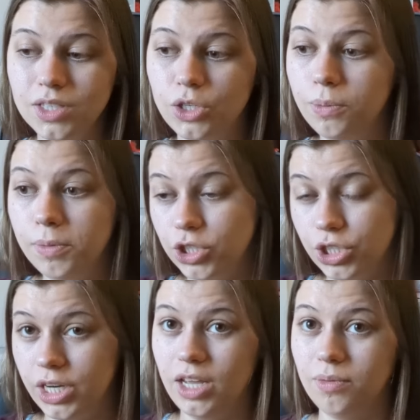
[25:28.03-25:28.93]

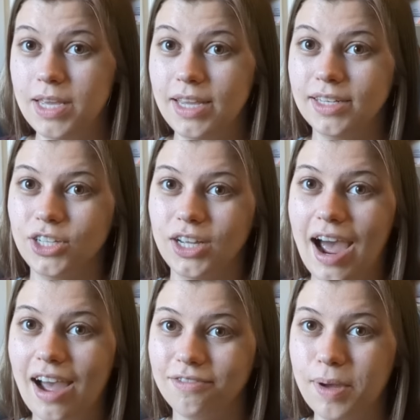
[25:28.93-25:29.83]
commissioning me to
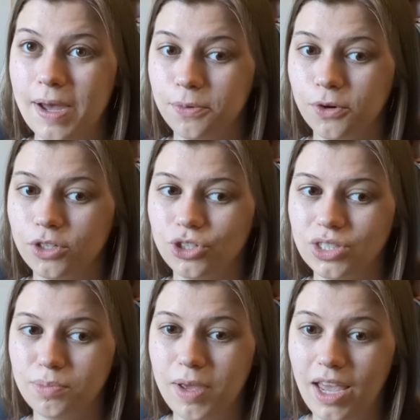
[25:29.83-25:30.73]
have pet
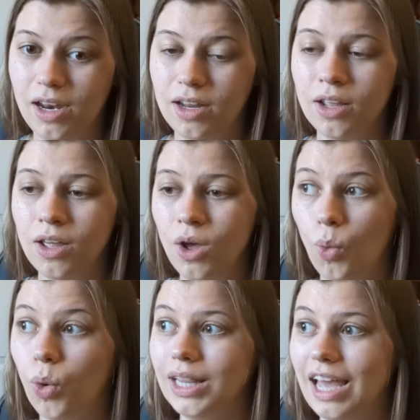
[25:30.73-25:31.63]
portraits made
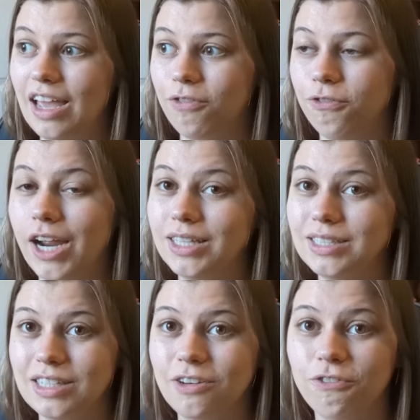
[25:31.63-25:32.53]
were like
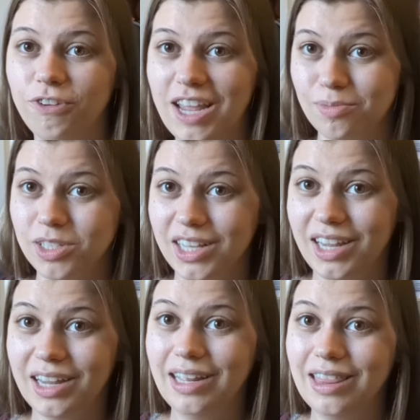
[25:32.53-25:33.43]
friends and
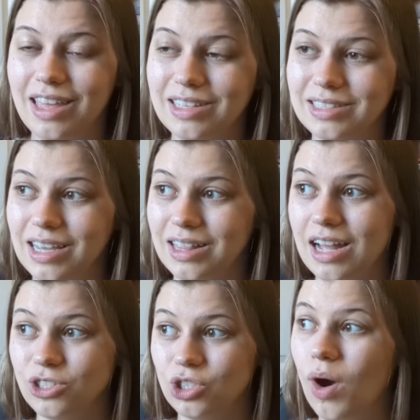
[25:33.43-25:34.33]
family and things like
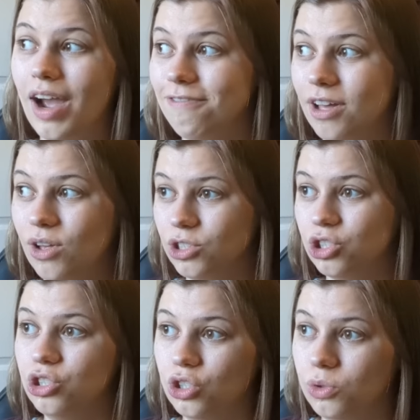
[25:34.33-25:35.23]
that. So I felt
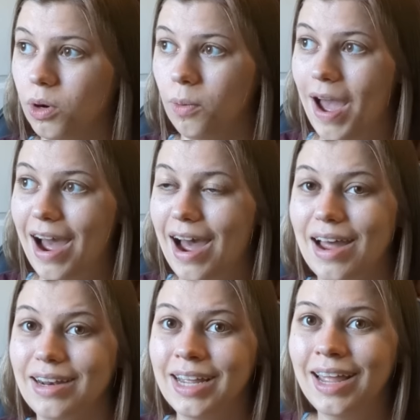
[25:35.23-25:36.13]
super
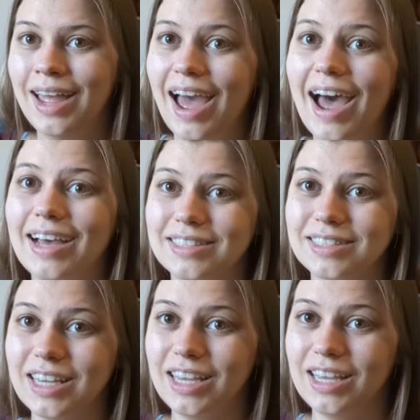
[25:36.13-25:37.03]
bad
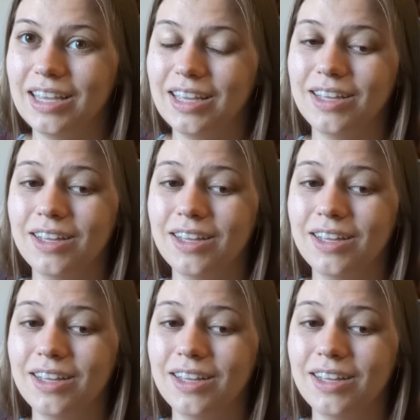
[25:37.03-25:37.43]
asking